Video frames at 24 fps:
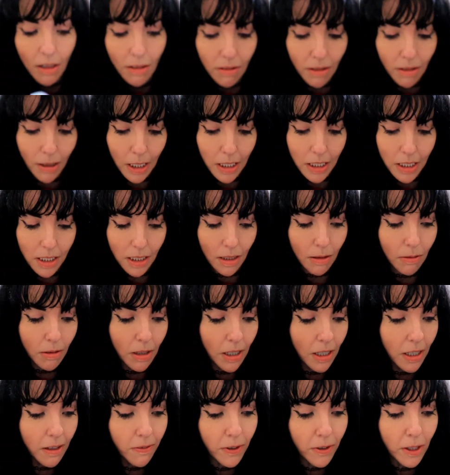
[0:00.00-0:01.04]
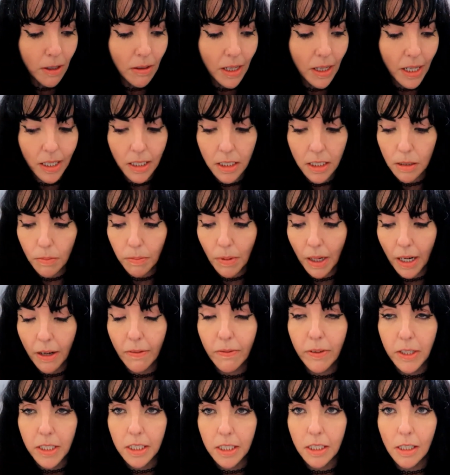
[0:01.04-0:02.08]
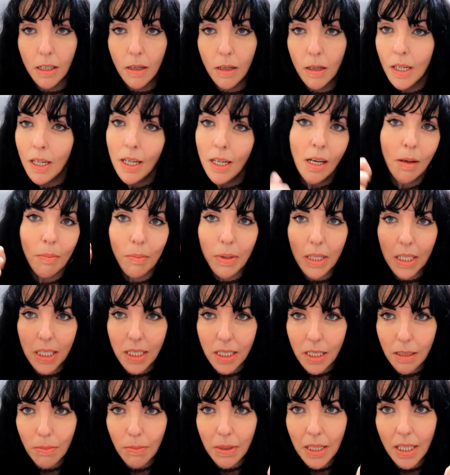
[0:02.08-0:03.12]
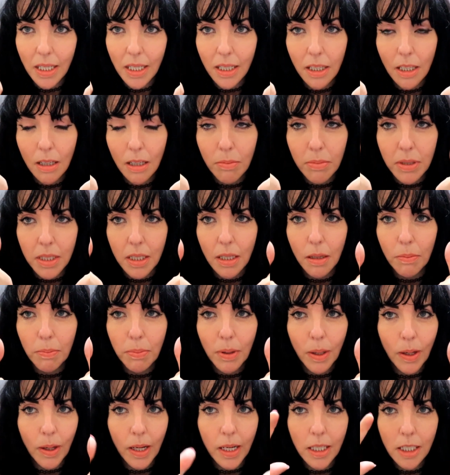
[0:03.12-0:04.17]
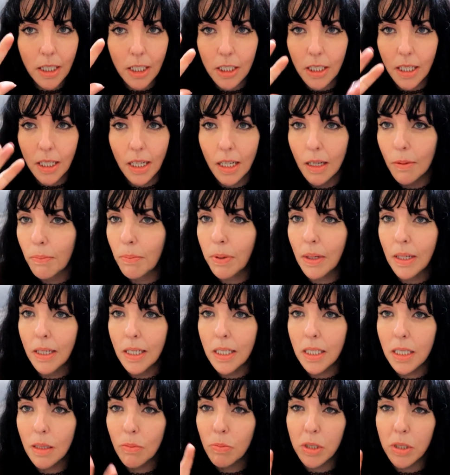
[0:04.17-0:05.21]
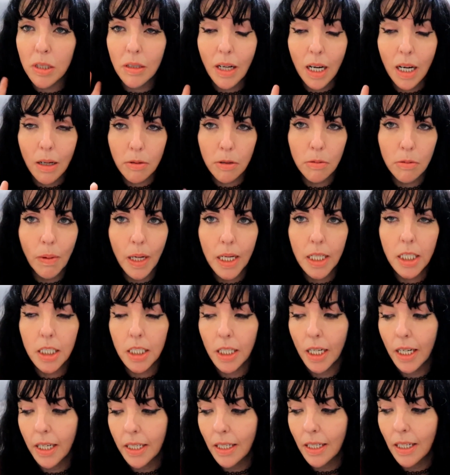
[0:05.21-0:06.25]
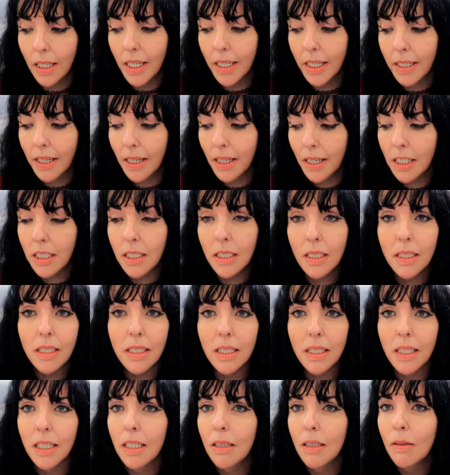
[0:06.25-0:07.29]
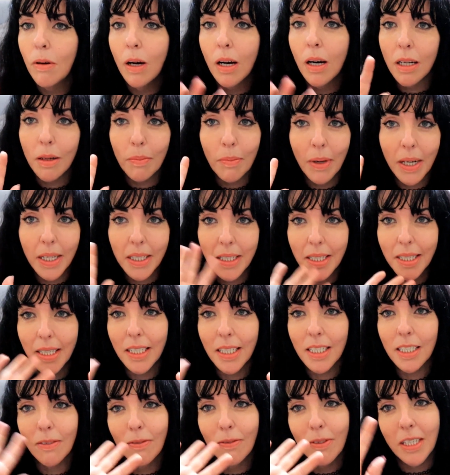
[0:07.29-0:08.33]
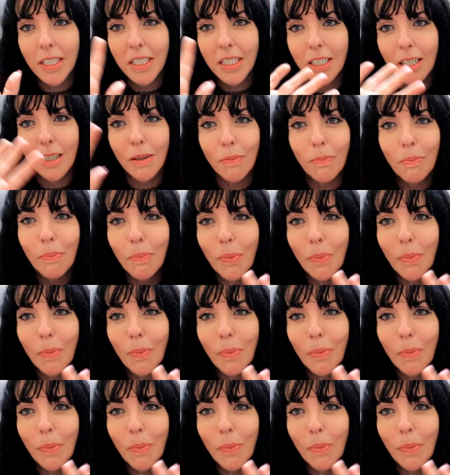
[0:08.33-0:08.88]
Right, so if you liked my video, please give me a thumbs up, like, share, please subscribe to my channel, and I shall see you all in my next video.